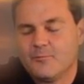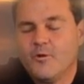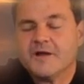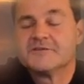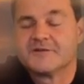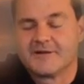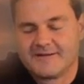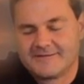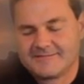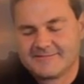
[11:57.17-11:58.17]
wonder
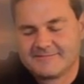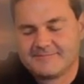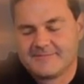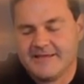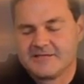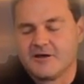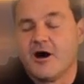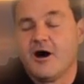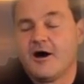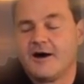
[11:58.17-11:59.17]
and
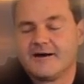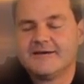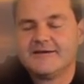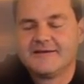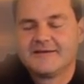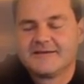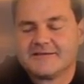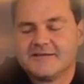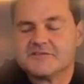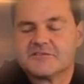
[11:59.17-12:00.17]
awe
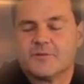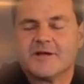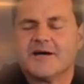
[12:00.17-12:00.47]
in someone